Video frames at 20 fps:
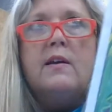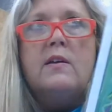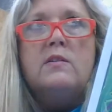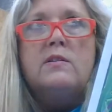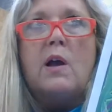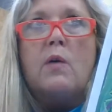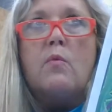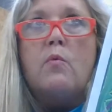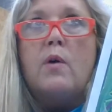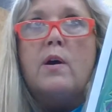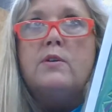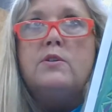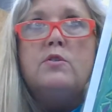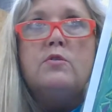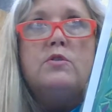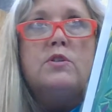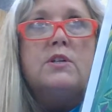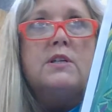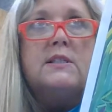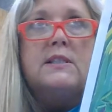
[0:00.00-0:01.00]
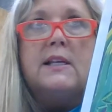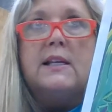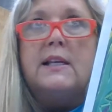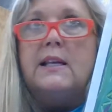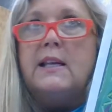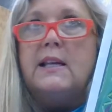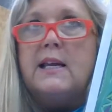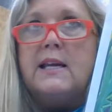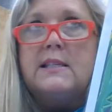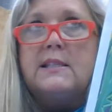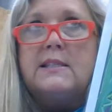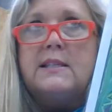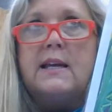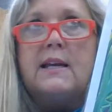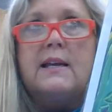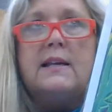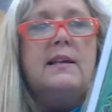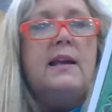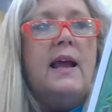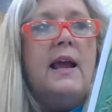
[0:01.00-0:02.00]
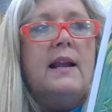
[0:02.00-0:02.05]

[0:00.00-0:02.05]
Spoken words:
So I want you just to listen